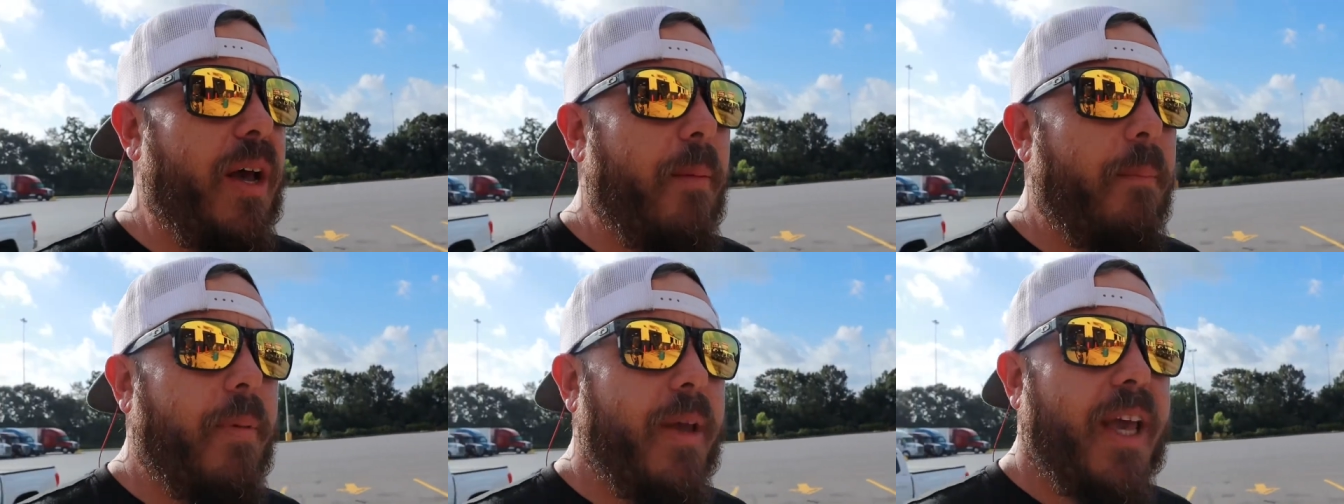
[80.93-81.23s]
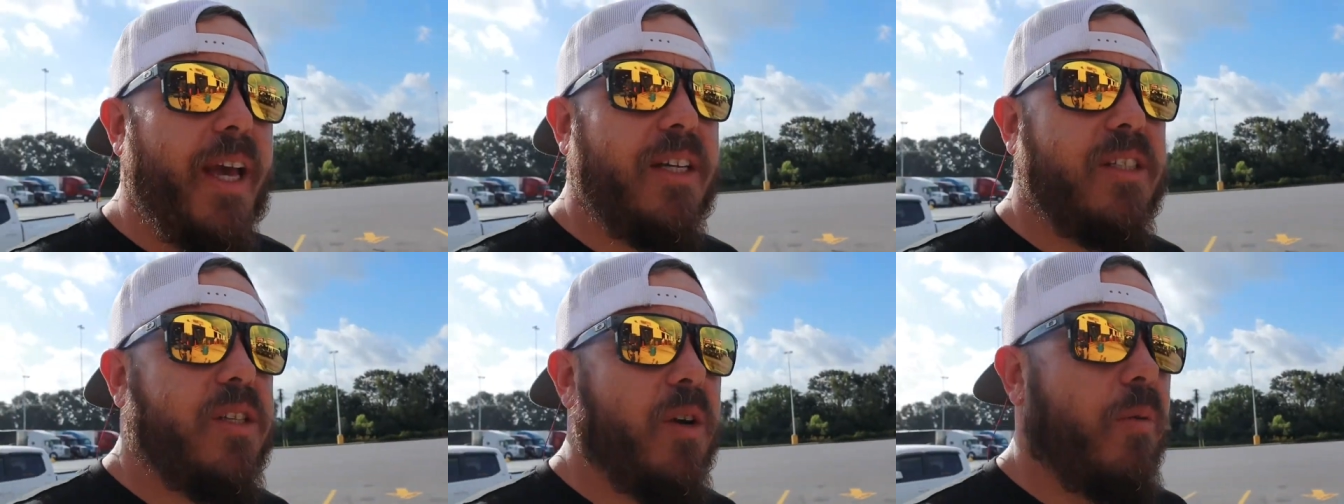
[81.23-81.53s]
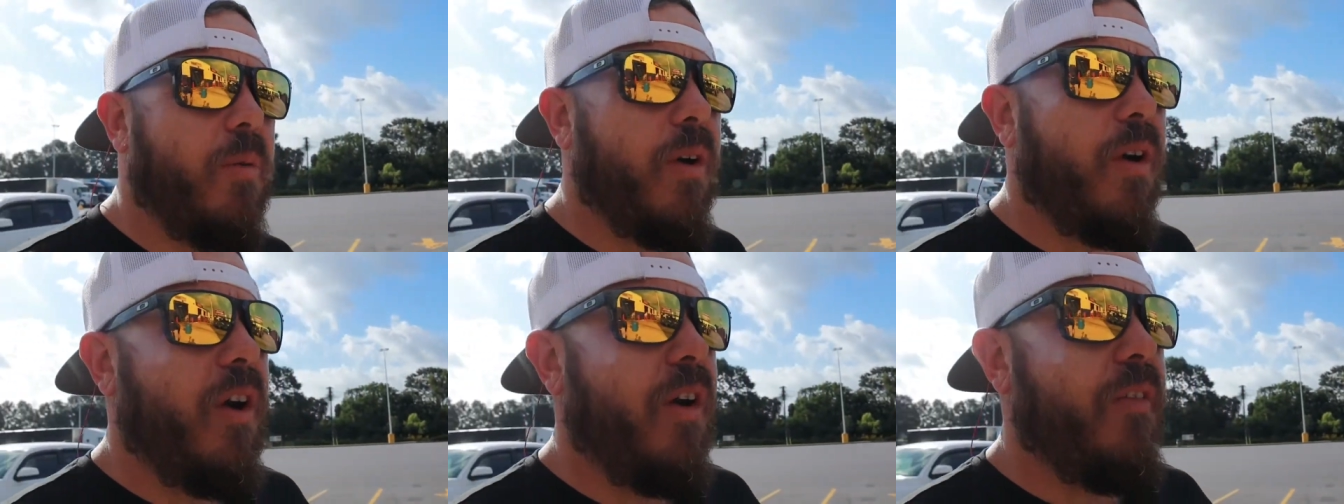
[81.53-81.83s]
But yeah, so
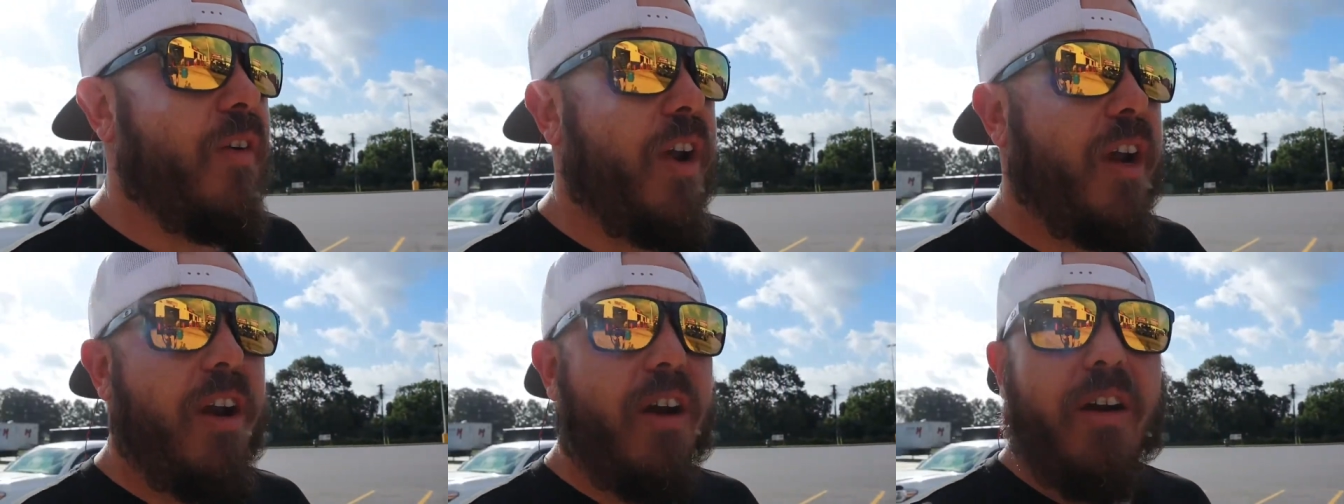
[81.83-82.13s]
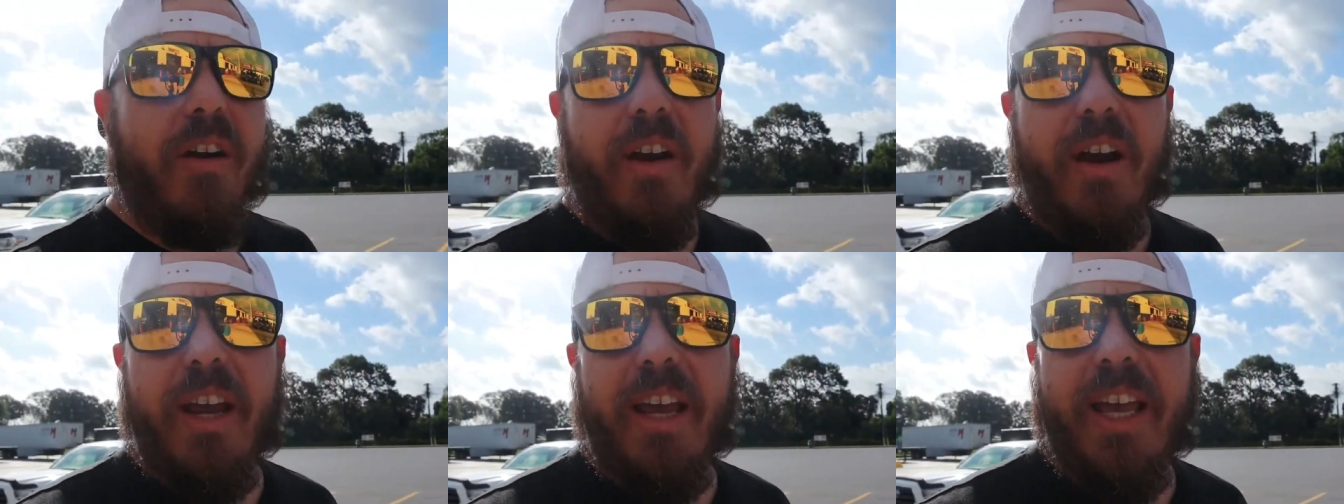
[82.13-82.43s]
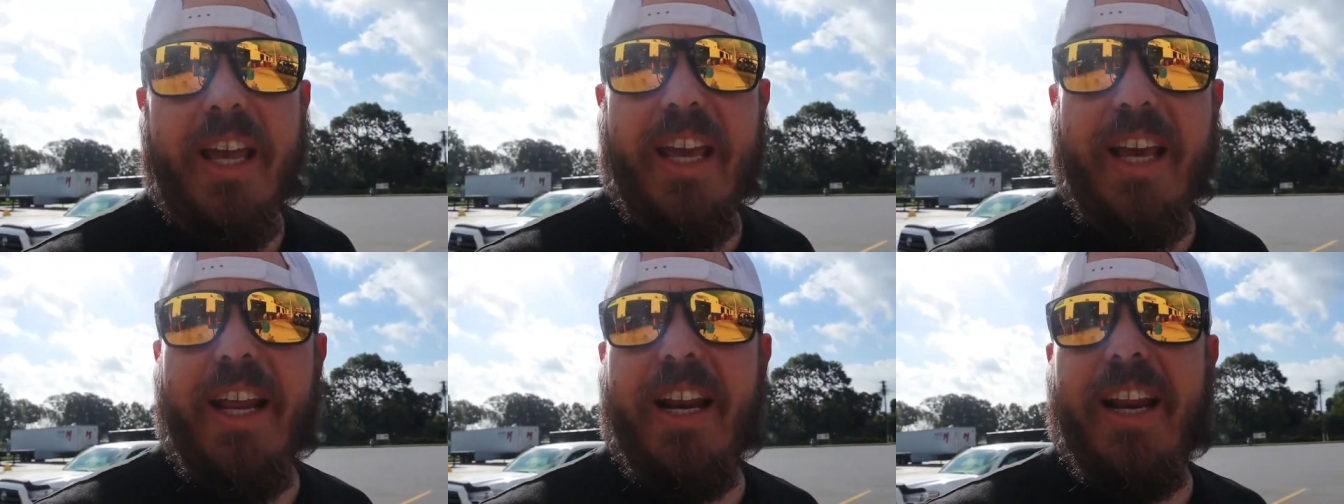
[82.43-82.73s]
we're over here
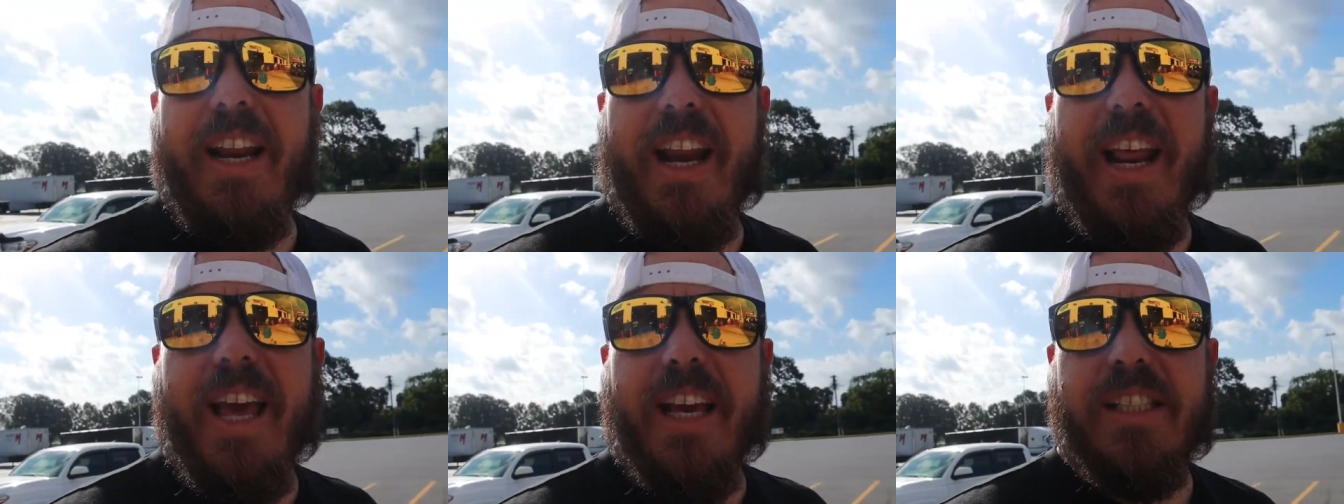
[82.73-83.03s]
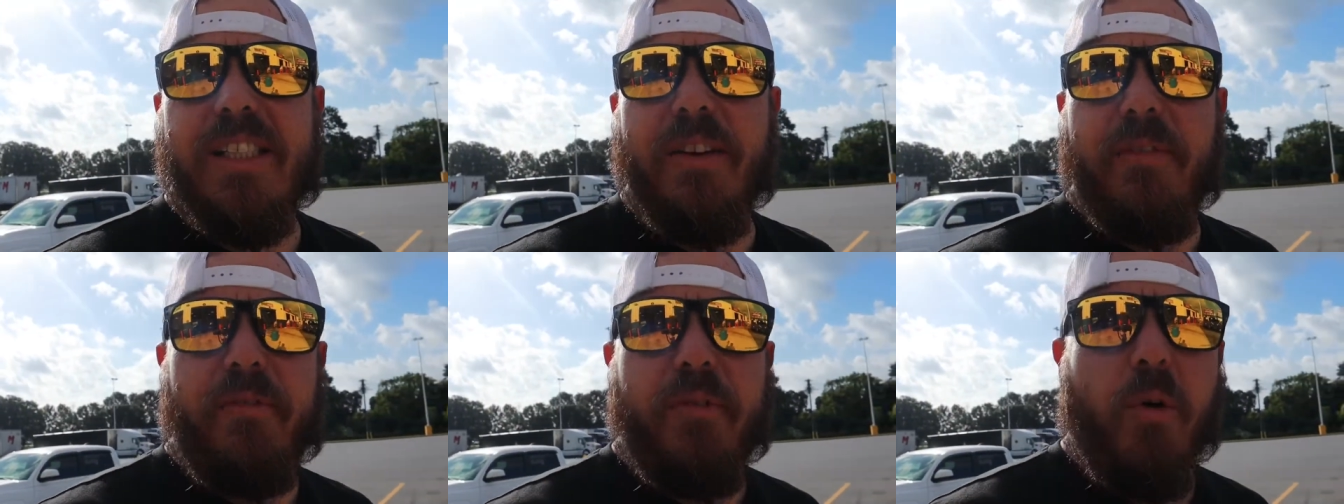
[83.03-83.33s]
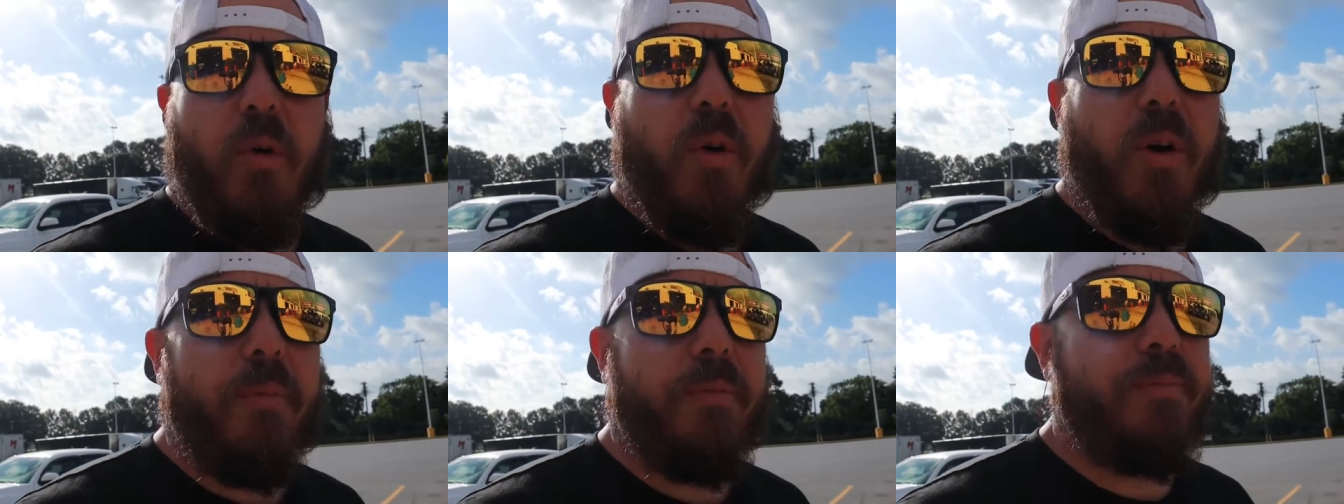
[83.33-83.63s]
again at exit
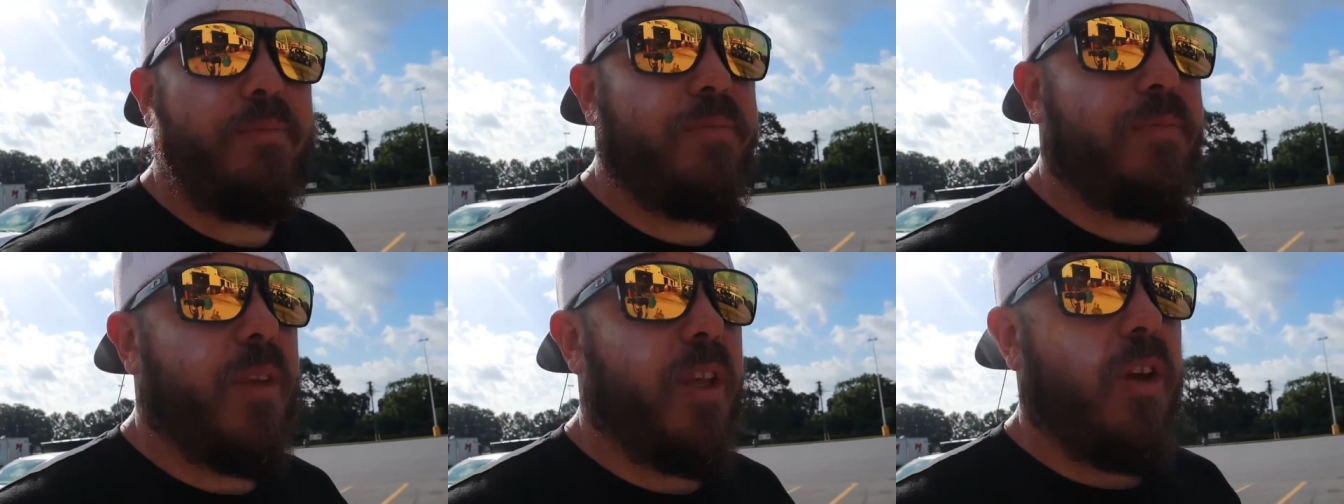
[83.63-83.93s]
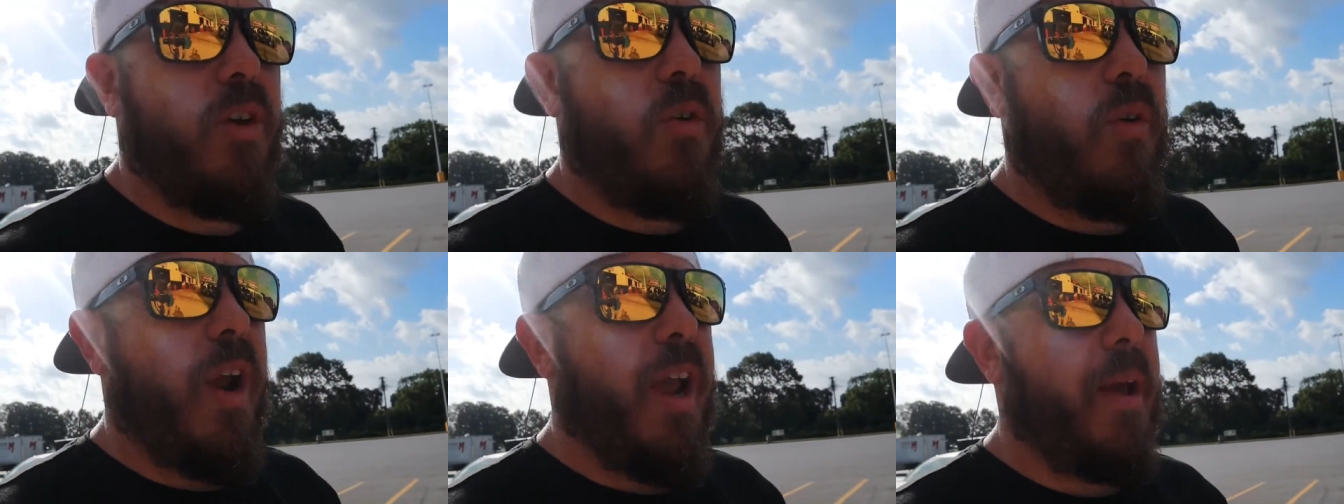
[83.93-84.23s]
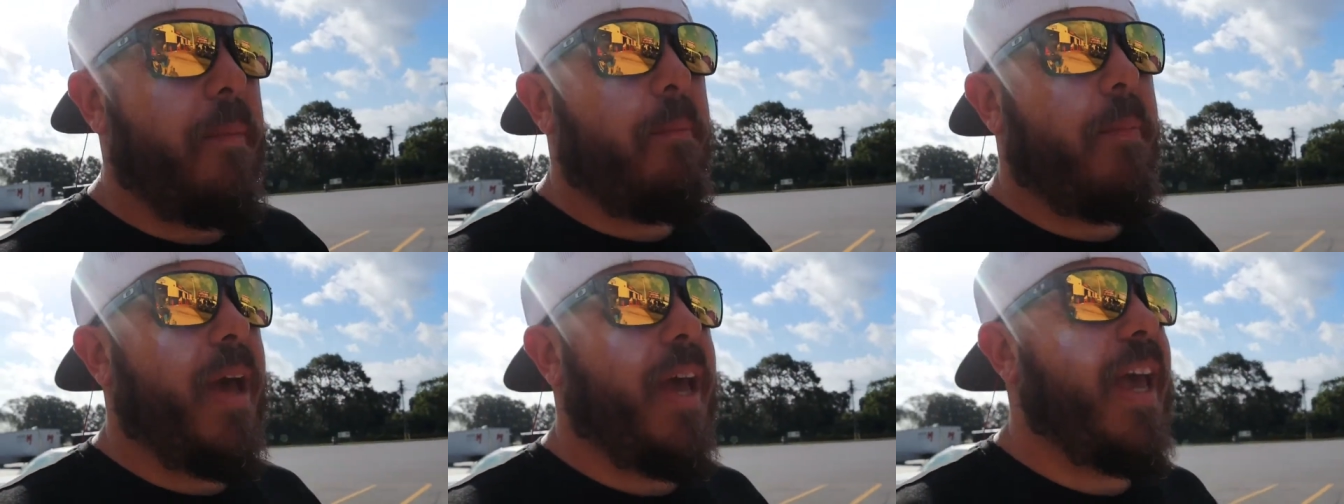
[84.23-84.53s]
4
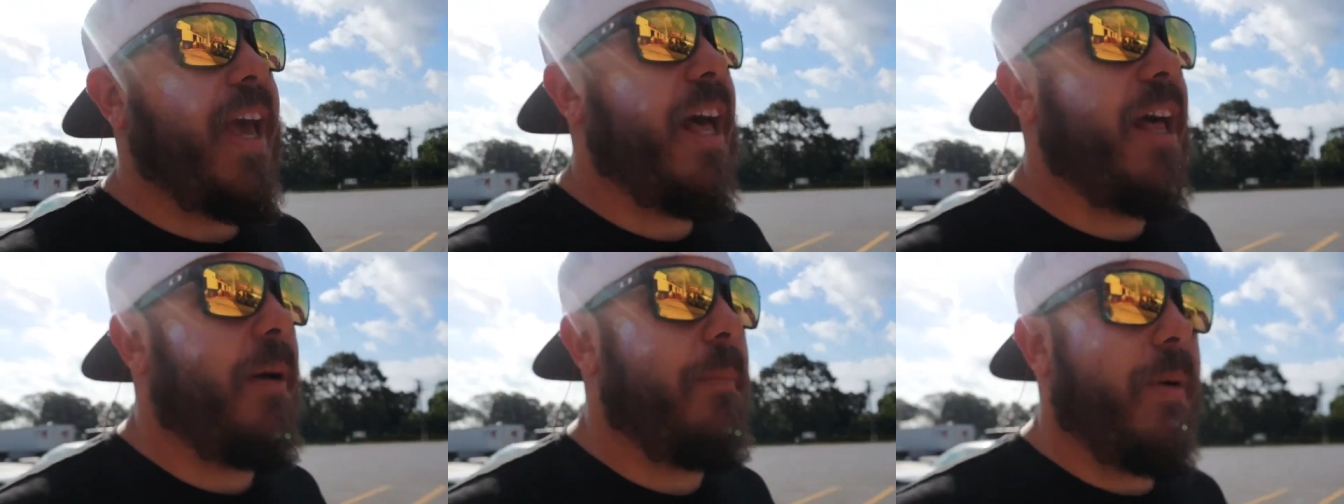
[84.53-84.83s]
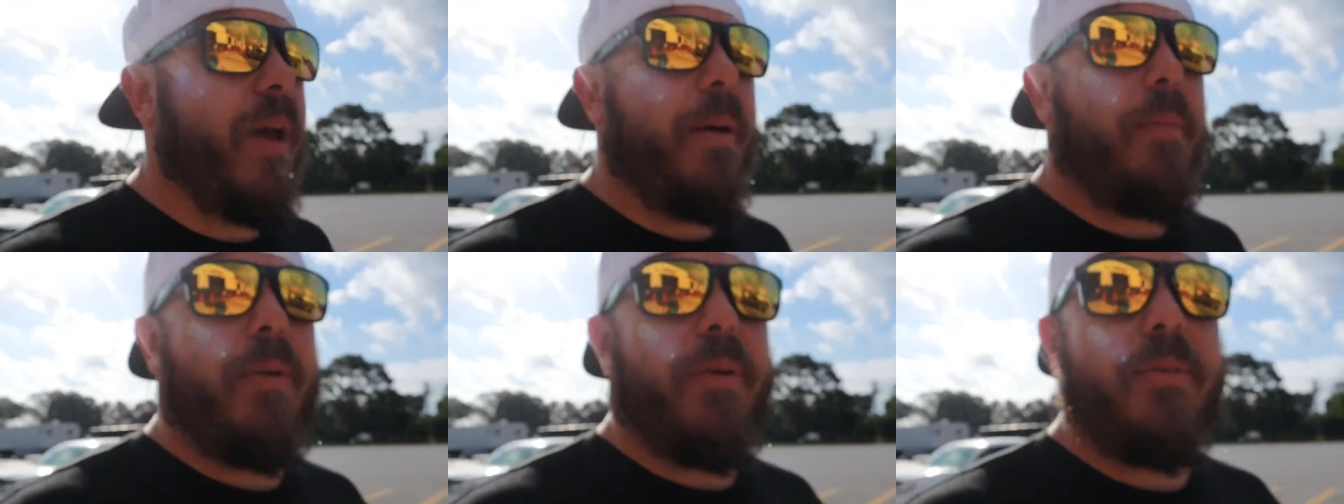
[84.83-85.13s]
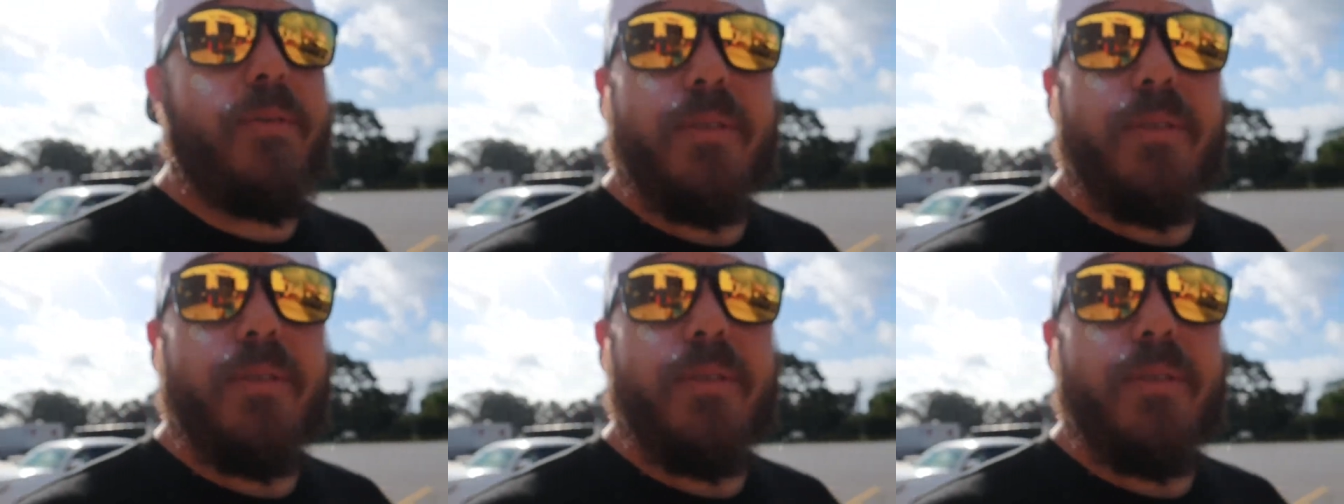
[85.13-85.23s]
Grand Bay, Alabama